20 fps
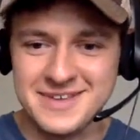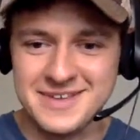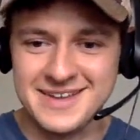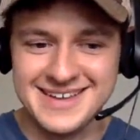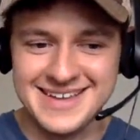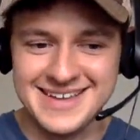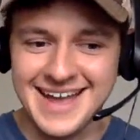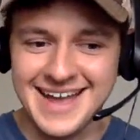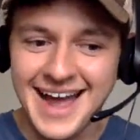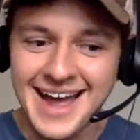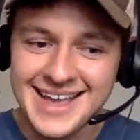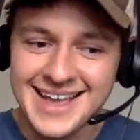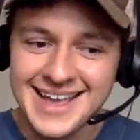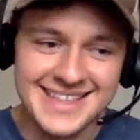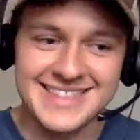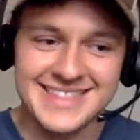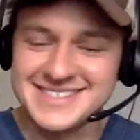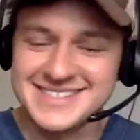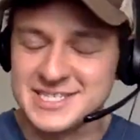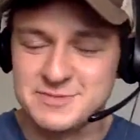I get
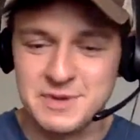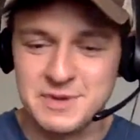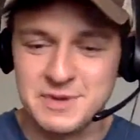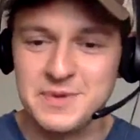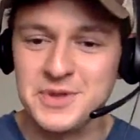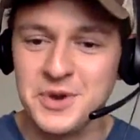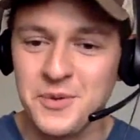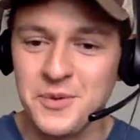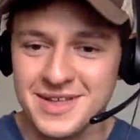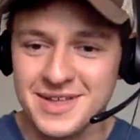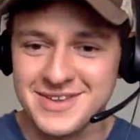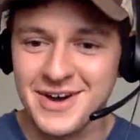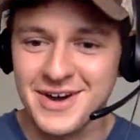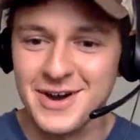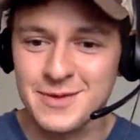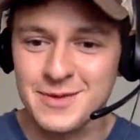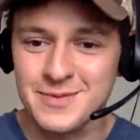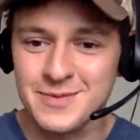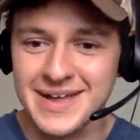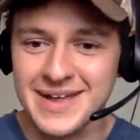the sense people don't want to talk
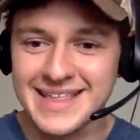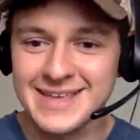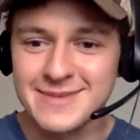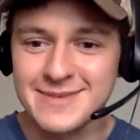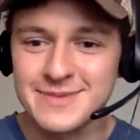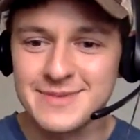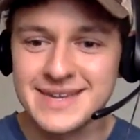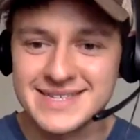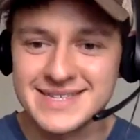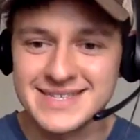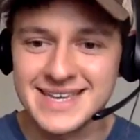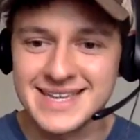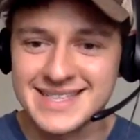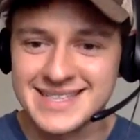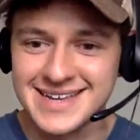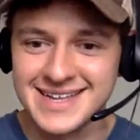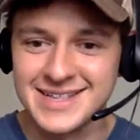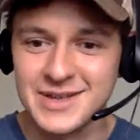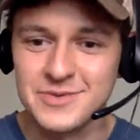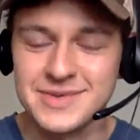about it because I
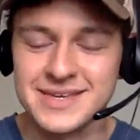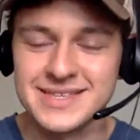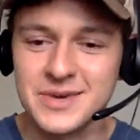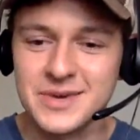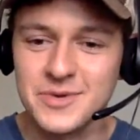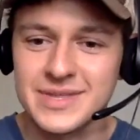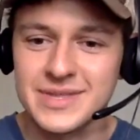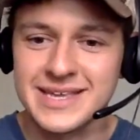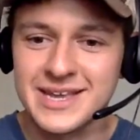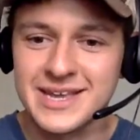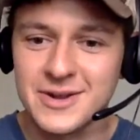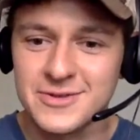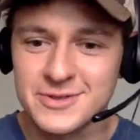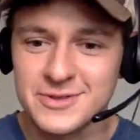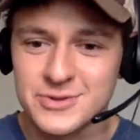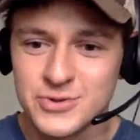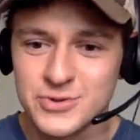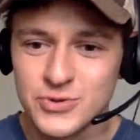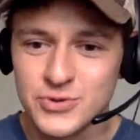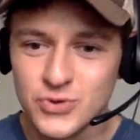don't think they want to hear the
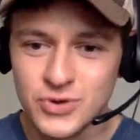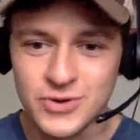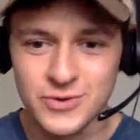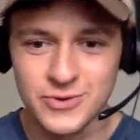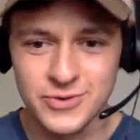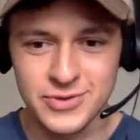truth.